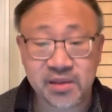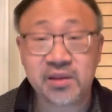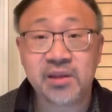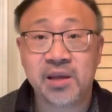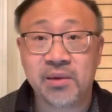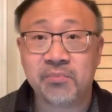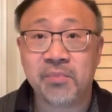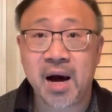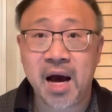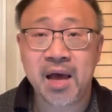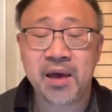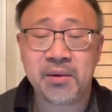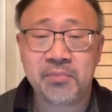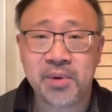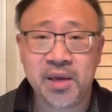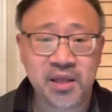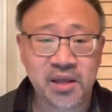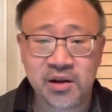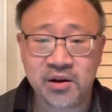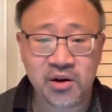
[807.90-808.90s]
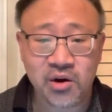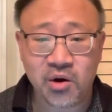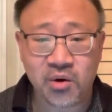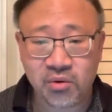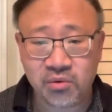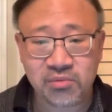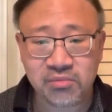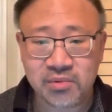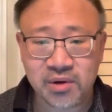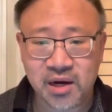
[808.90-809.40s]
in my opinion, no.
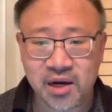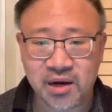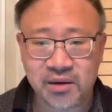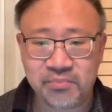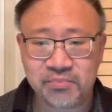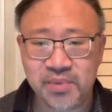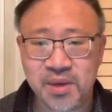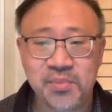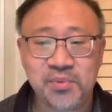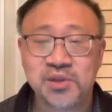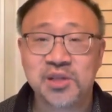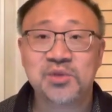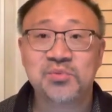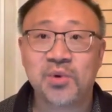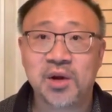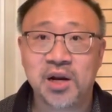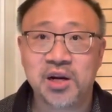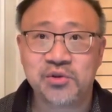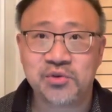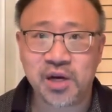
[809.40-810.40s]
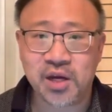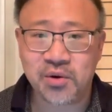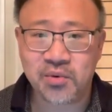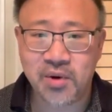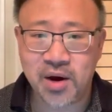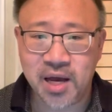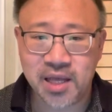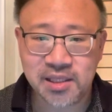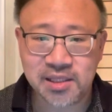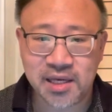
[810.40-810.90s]
Um, people just want to drink
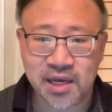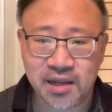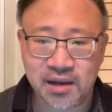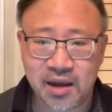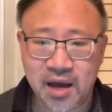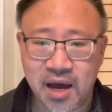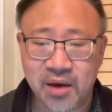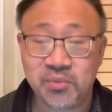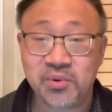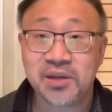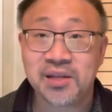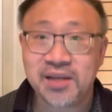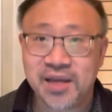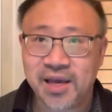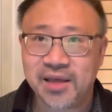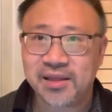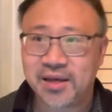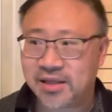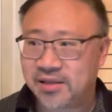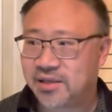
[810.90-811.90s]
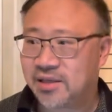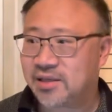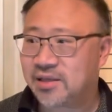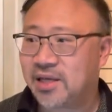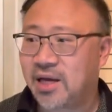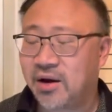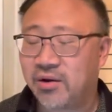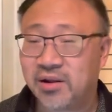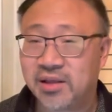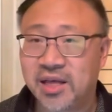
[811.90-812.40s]
wines, and I would take that
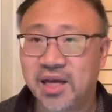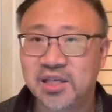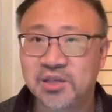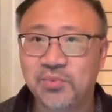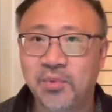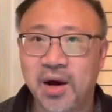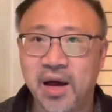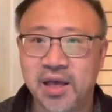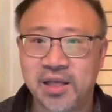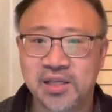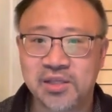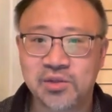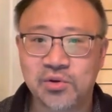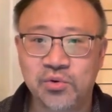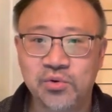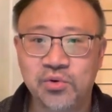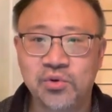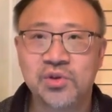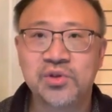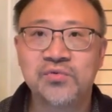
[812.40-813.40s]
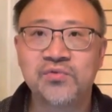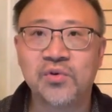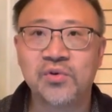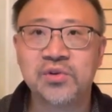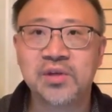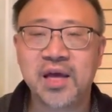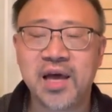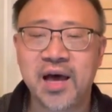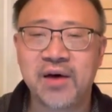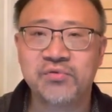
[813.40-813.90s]
discount. And that's why it's so useful to
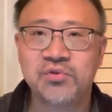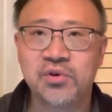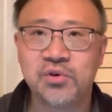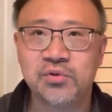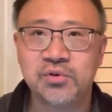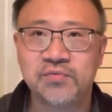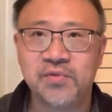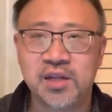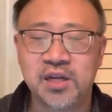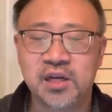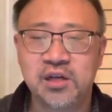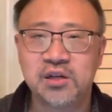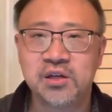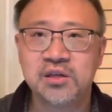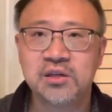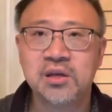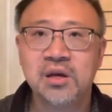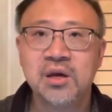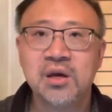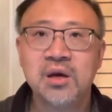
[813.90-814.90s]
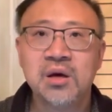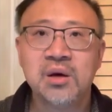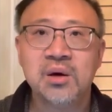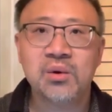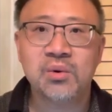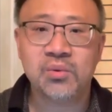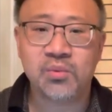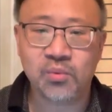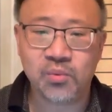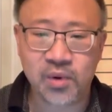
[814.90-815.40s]
have two vintages.
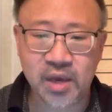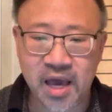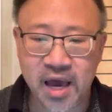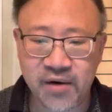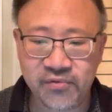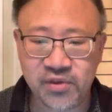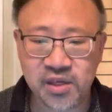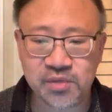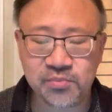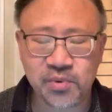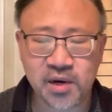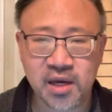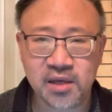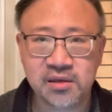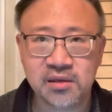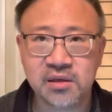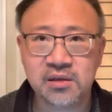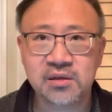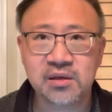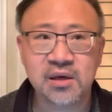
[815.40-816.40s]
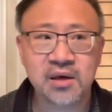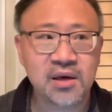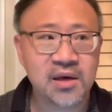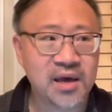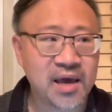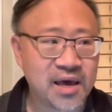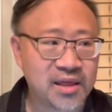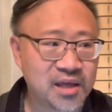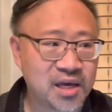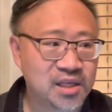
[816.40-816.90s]
We have these prices,
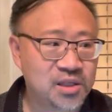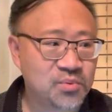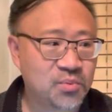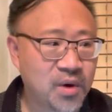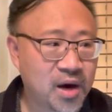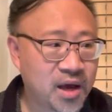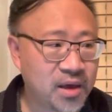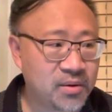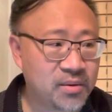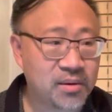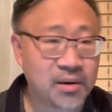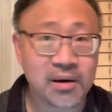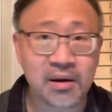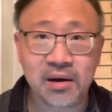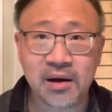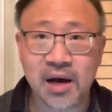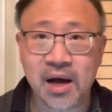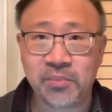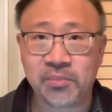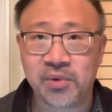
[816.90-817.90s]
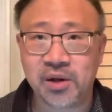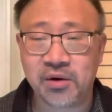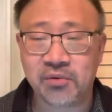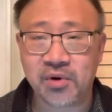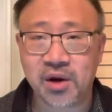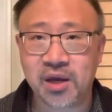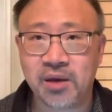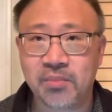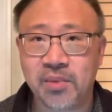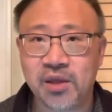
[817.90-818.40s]
and that's why I'm going to
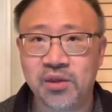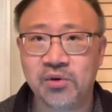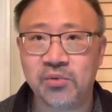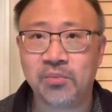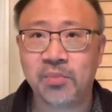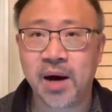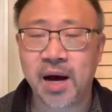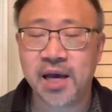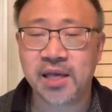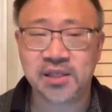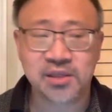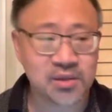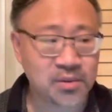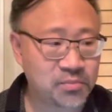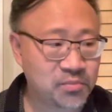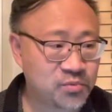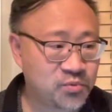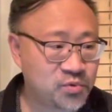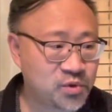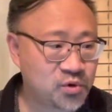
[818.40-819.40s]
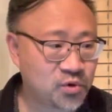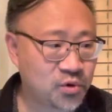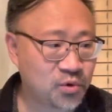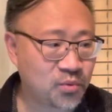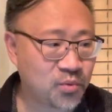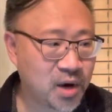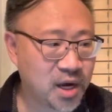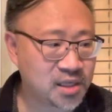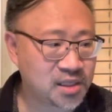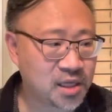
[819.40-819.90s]
recommend you buy some certain
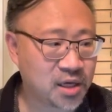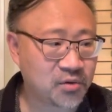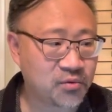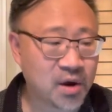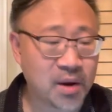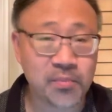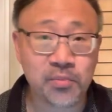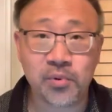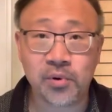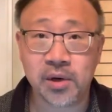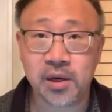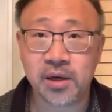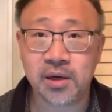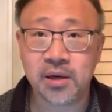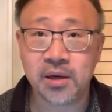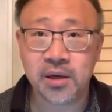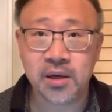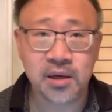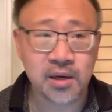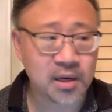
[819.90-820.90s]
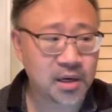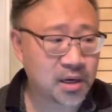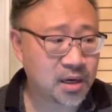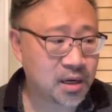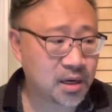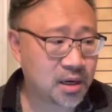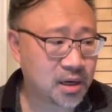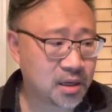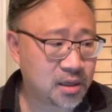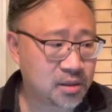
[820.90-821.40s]
wines like Grand Puy
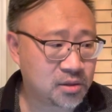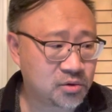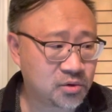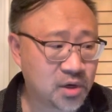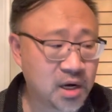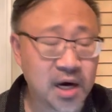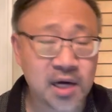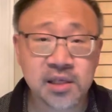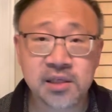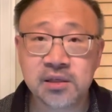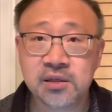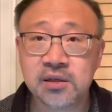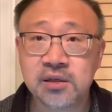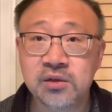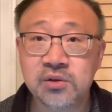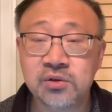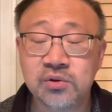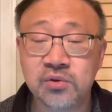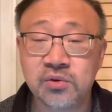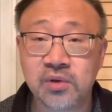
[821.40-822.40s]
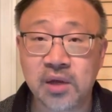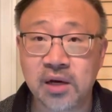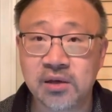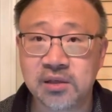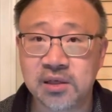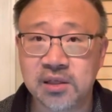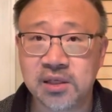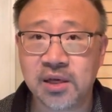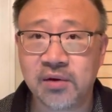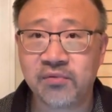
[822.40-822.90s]
uh, Ducasse
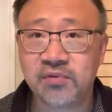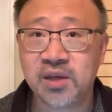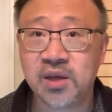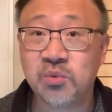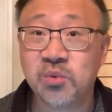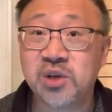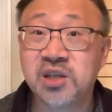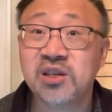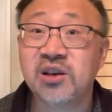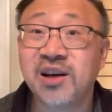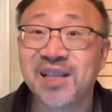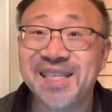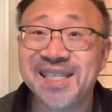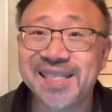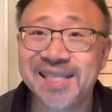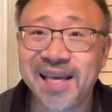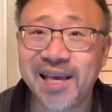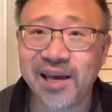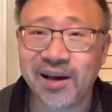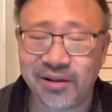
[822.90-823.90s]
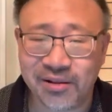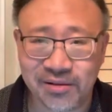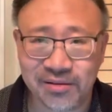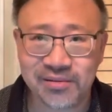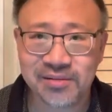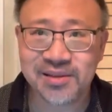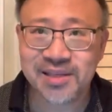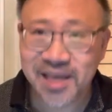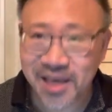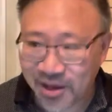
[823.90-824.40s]
2017, which is on sale
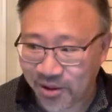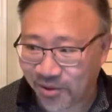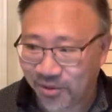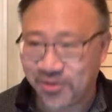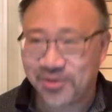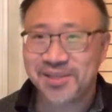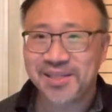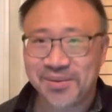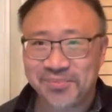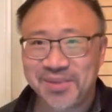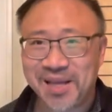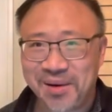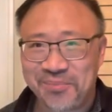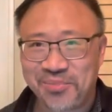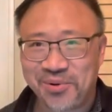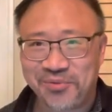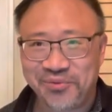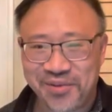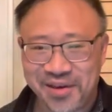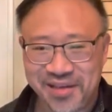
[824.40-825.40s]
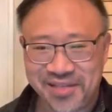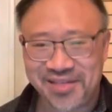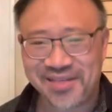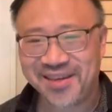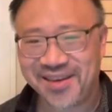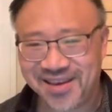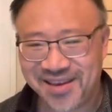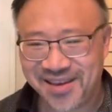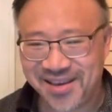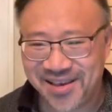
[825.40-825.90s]
till September 5th.
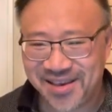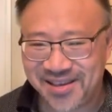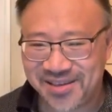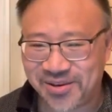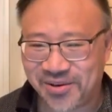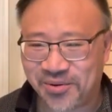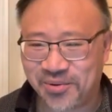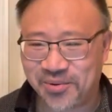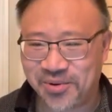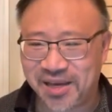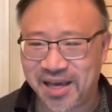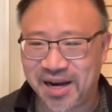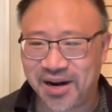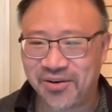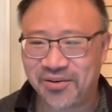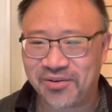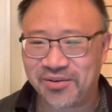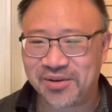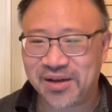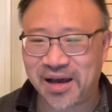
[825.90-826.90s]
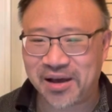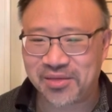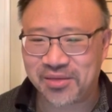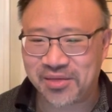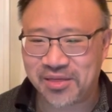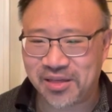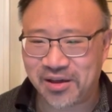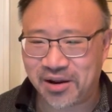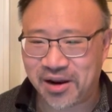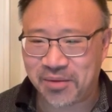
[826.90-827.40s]
So get out. I
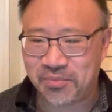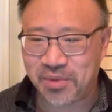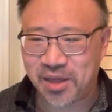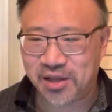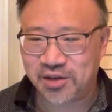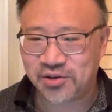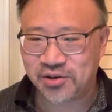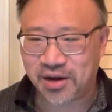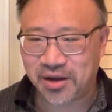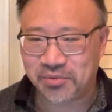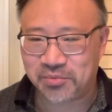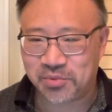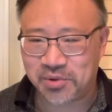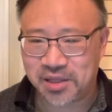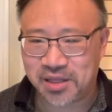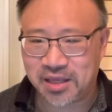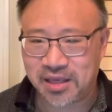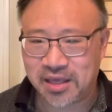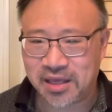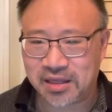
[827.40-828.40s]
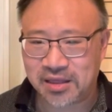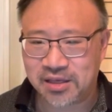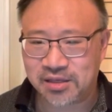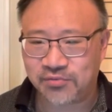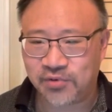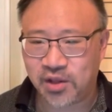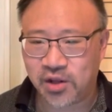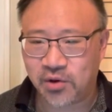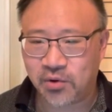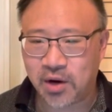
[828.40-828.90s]
thought I'd make sure I would get this
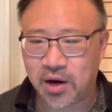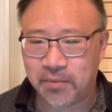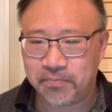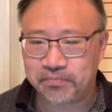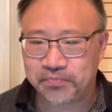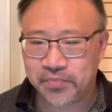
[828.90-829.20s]
video out.